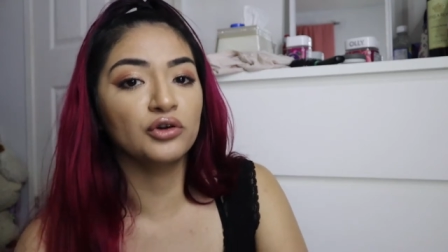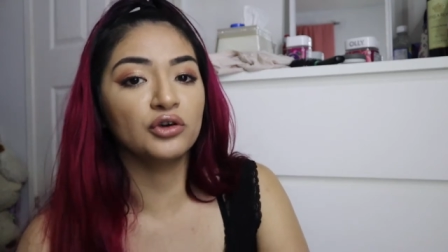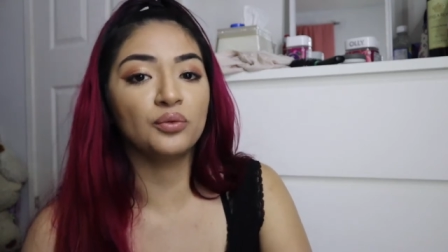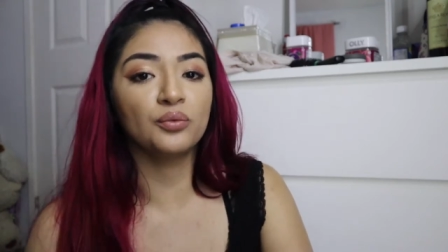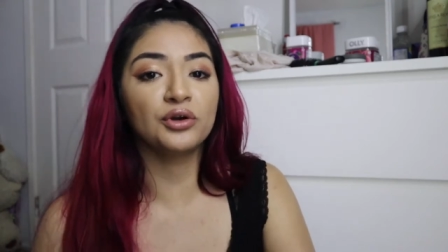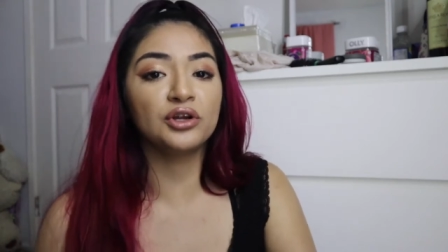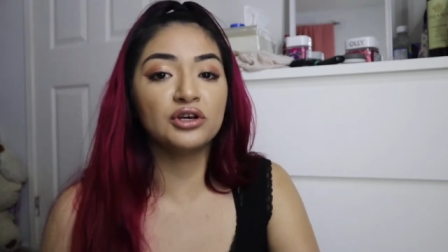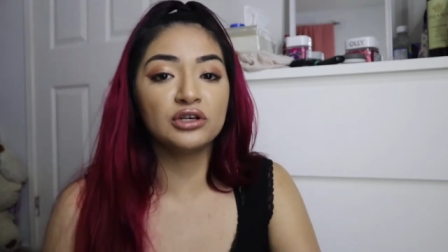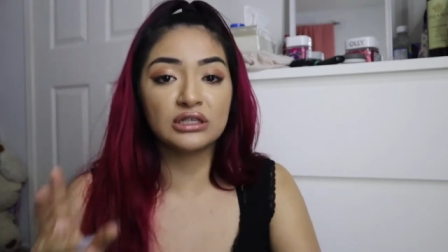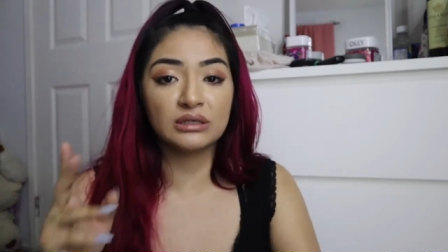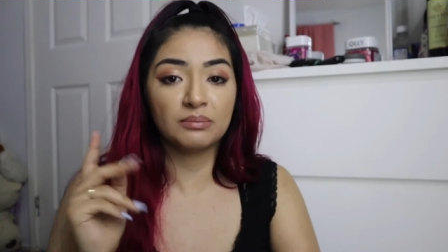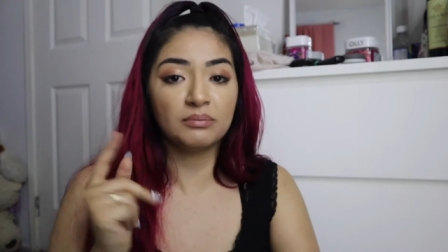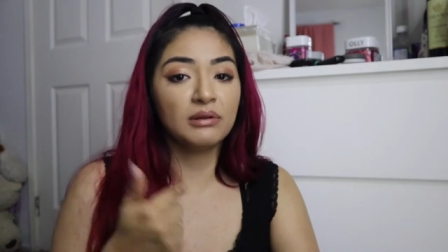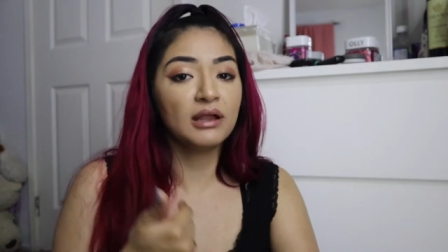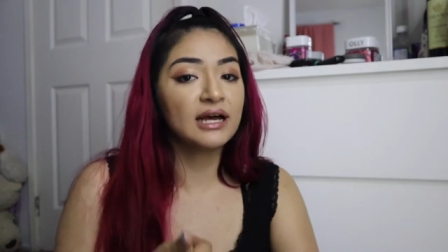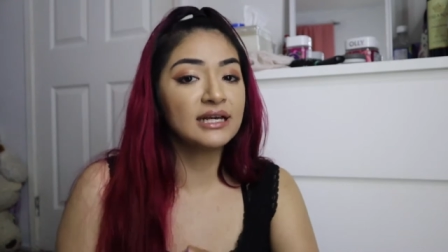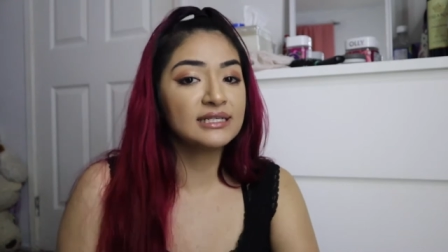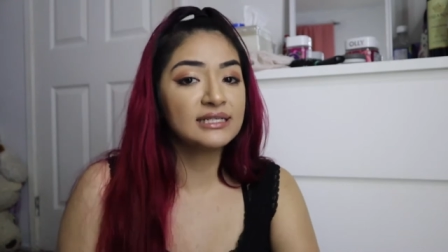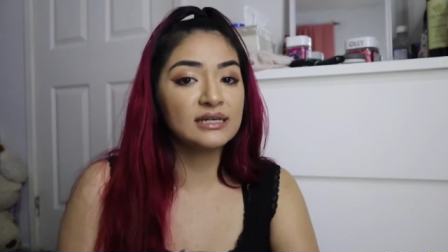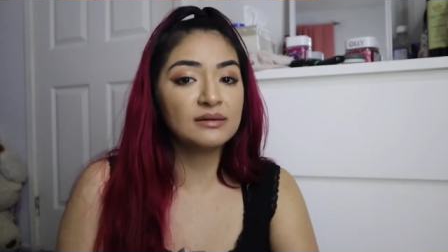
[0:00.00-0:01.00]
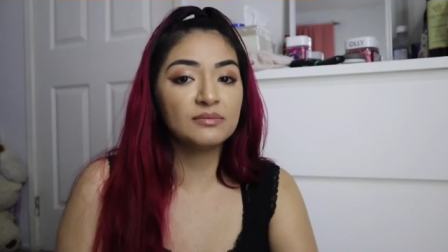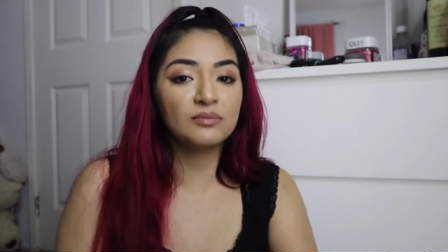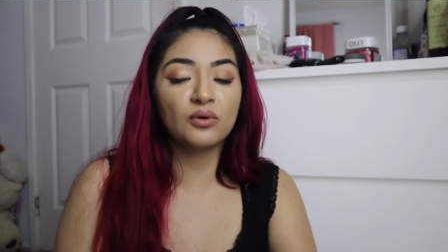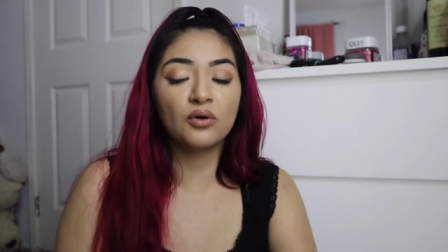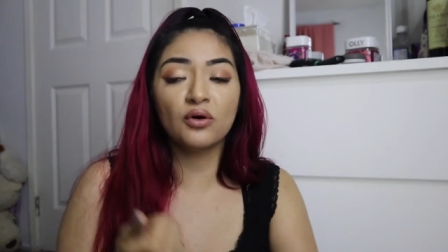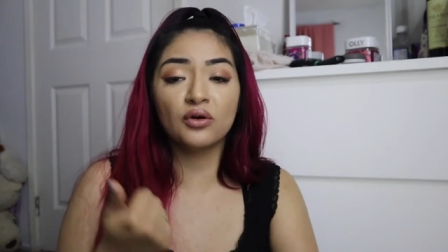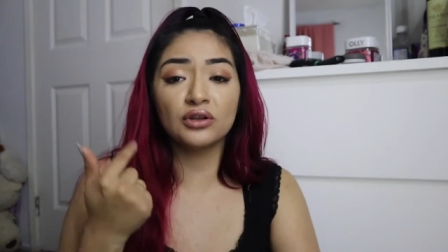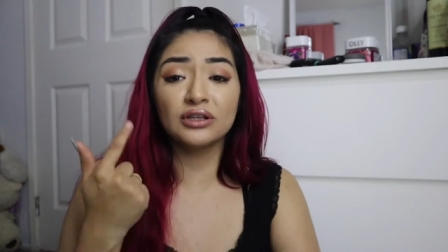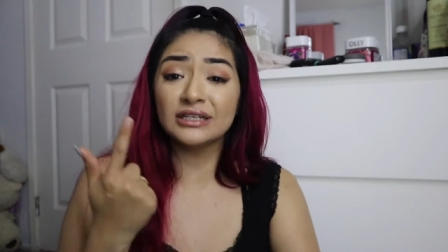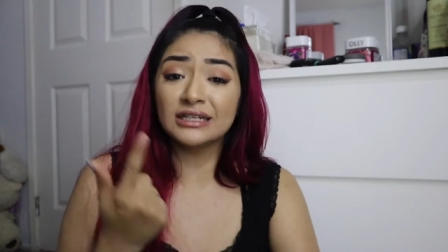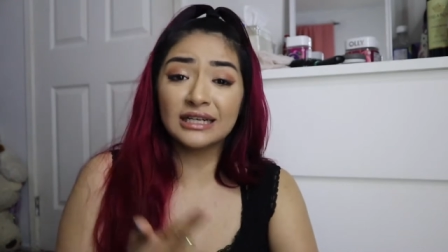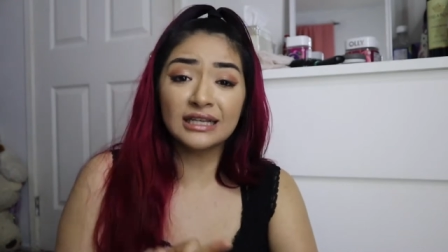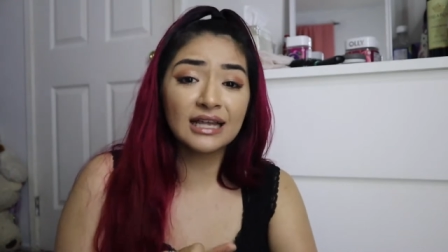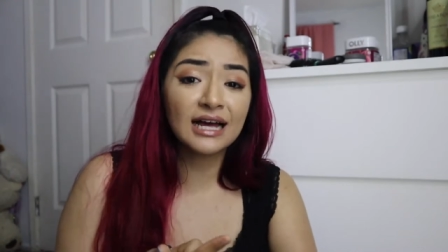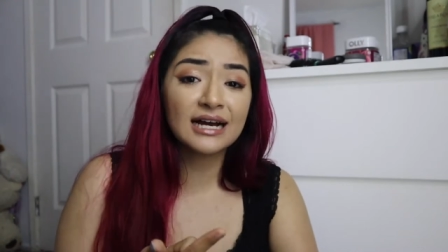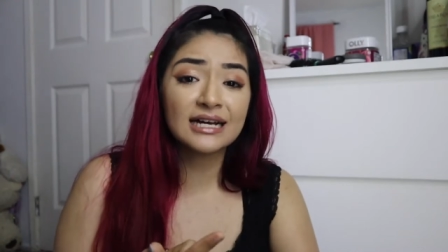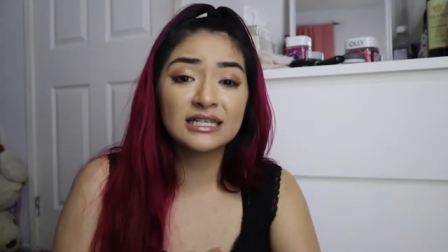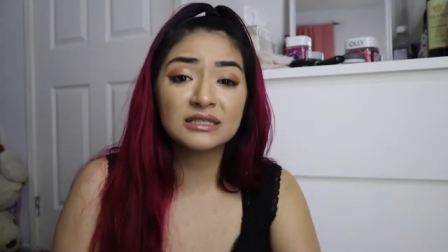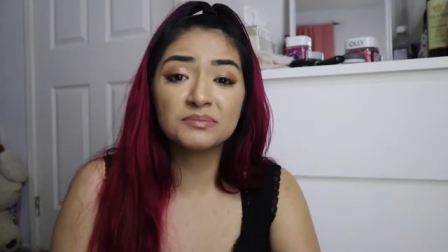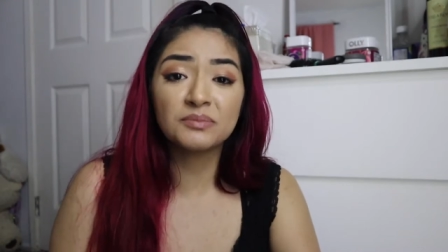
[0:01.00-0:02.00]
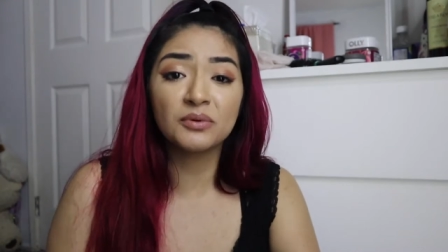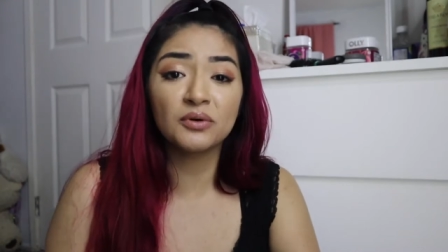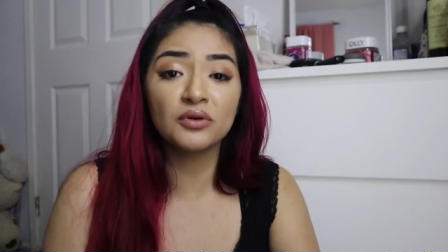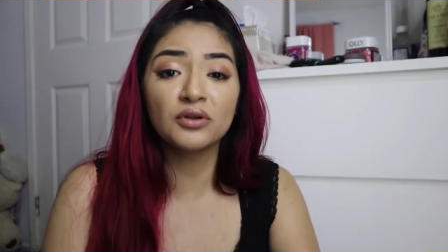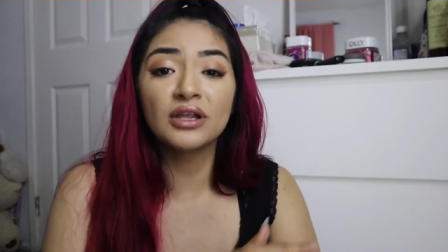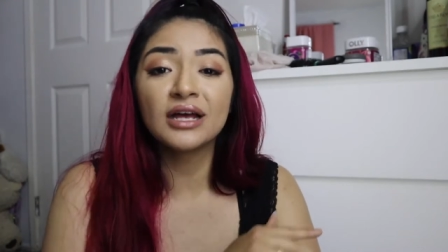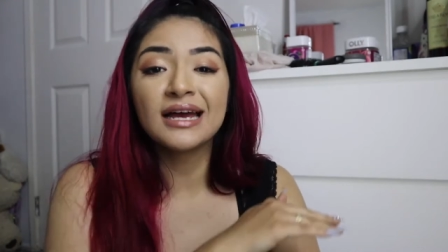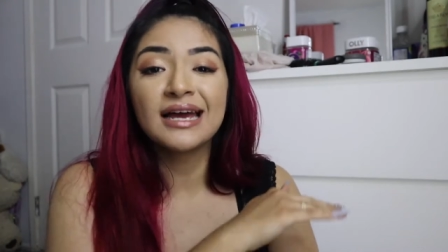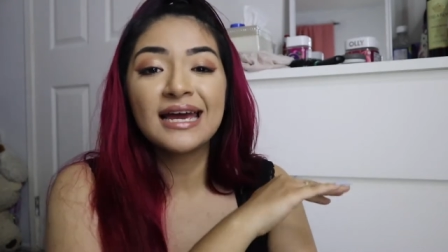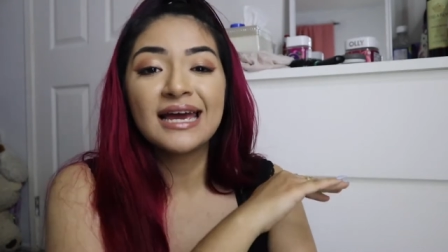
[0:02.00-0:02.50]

You want to use a plastic bowl, a glass bowl,